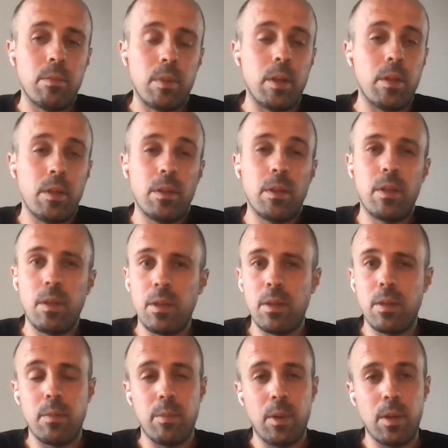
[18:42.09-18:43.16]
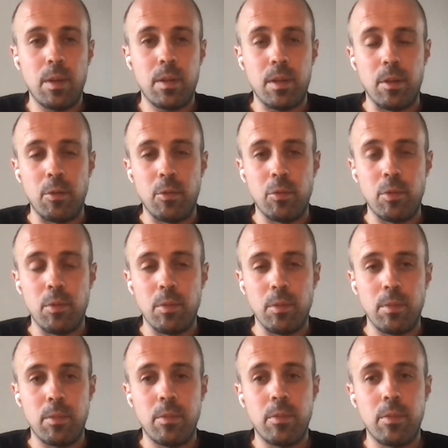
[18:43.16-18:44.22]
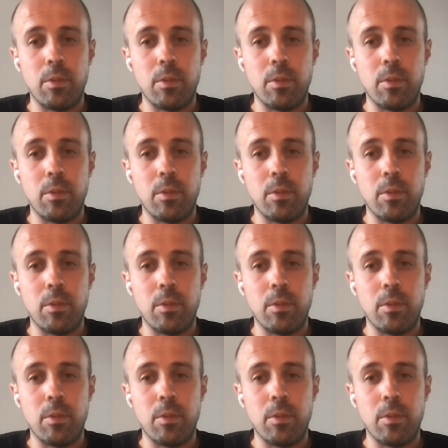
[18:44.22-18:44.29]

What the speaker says: I think that it's the best solution